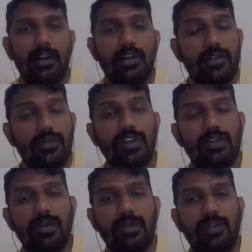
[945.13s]
So,
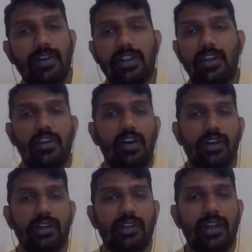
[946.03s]
which we previously
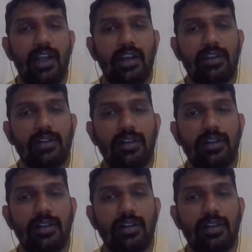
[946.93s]
talked that